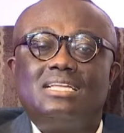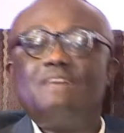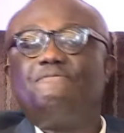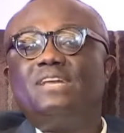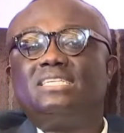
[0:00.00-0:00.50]

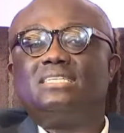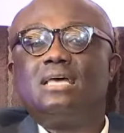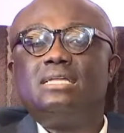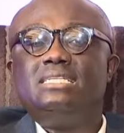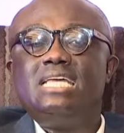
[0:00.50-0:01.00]
Netflix
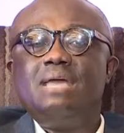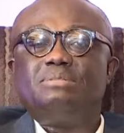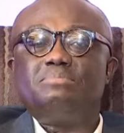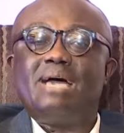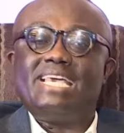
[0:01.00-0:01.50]

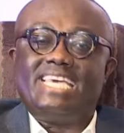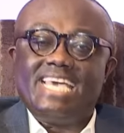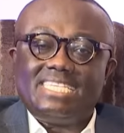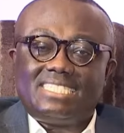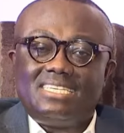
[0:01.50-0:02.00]
named my
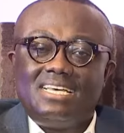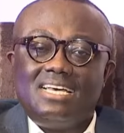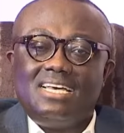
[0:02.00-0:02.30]
guest